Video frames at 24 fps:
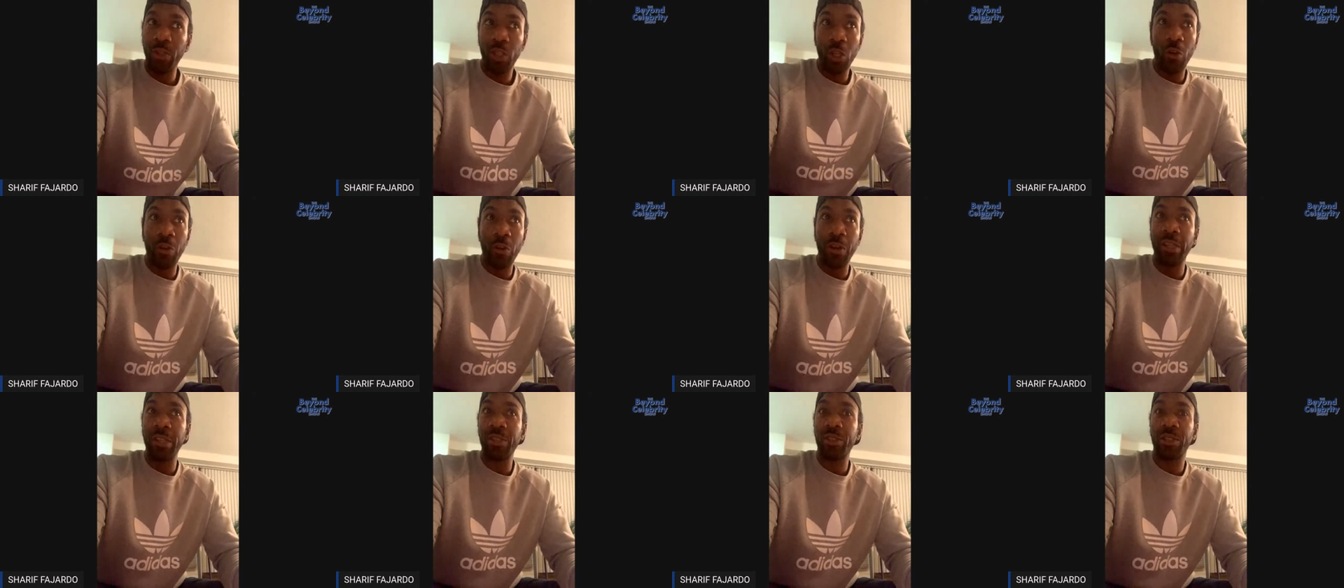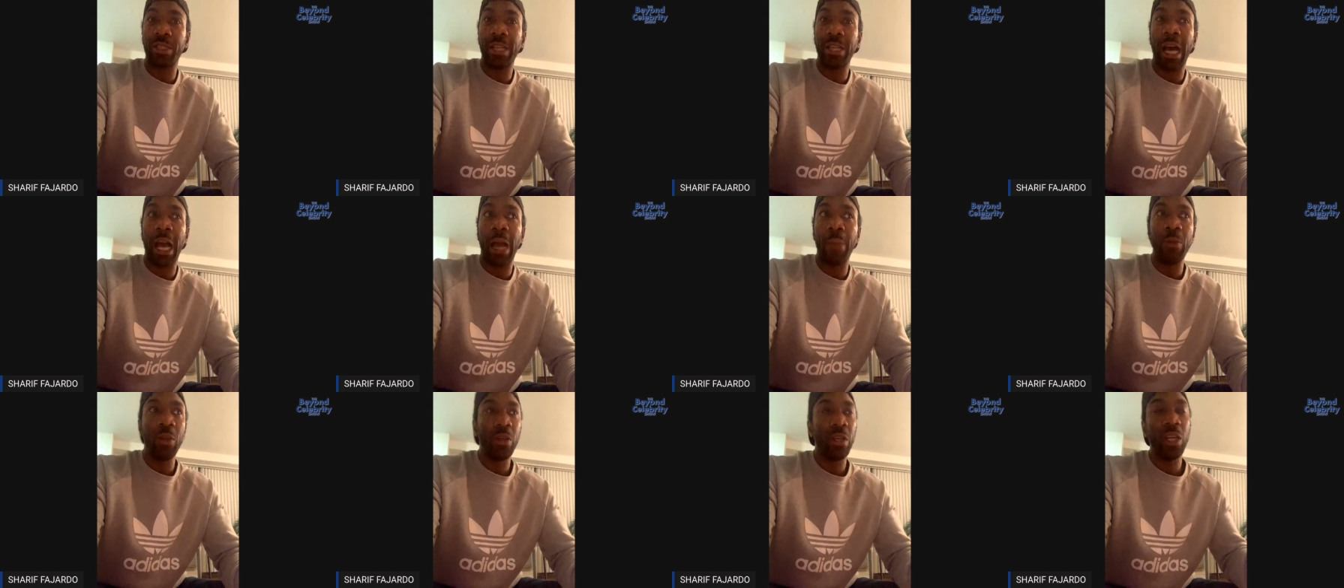during this
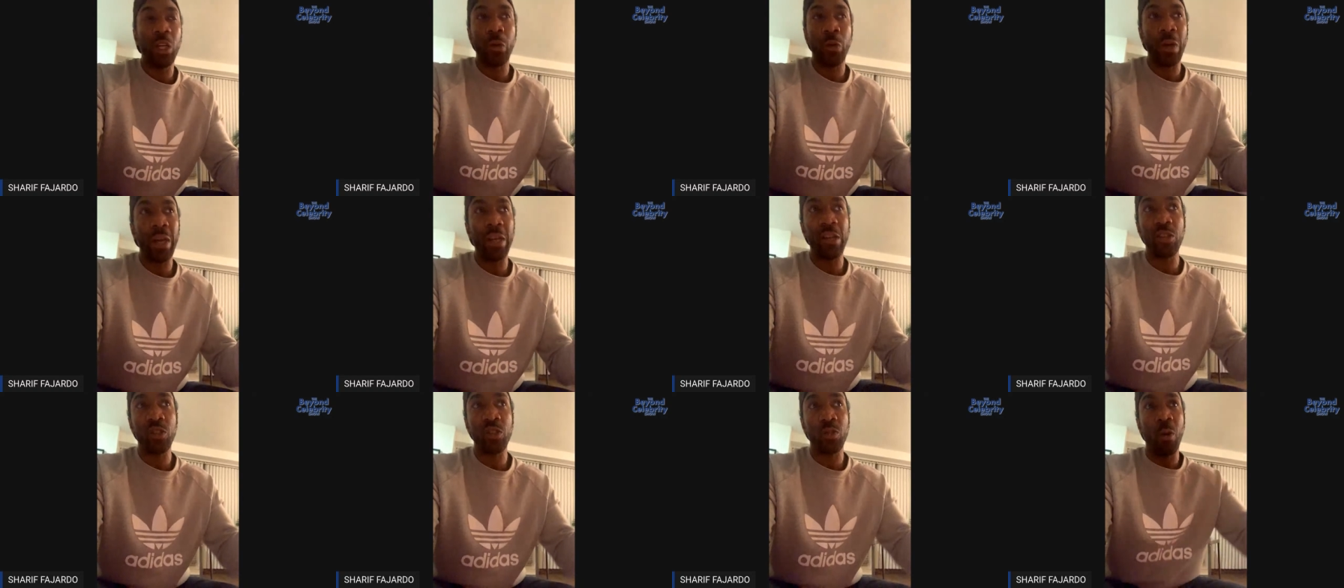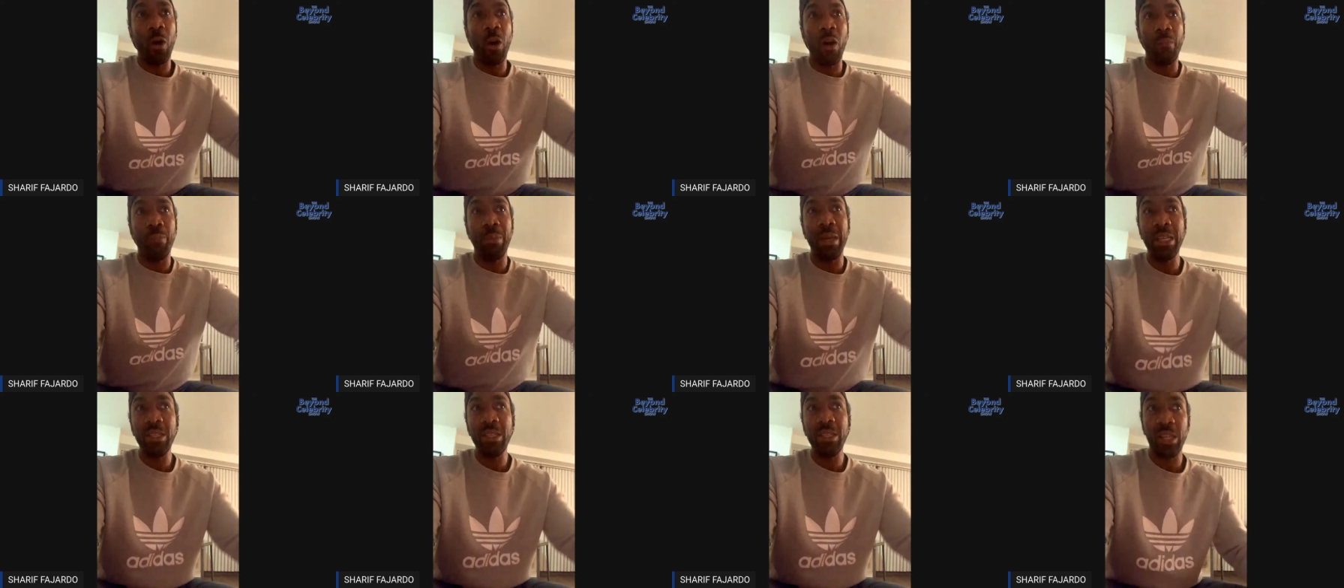time. You can create a small
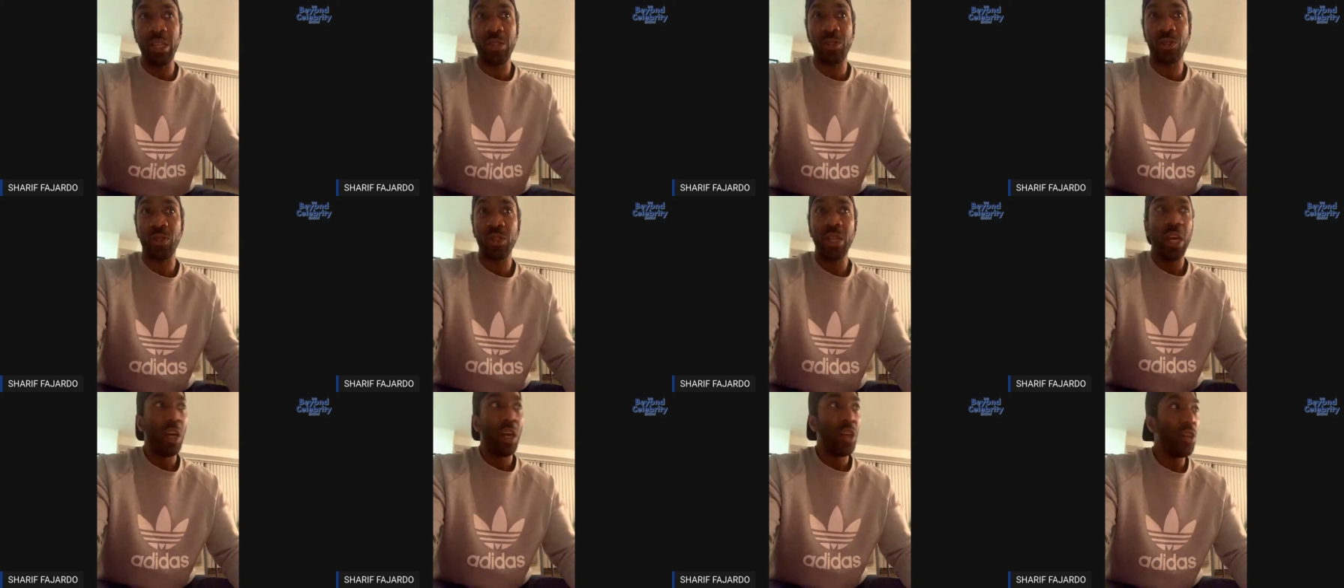business.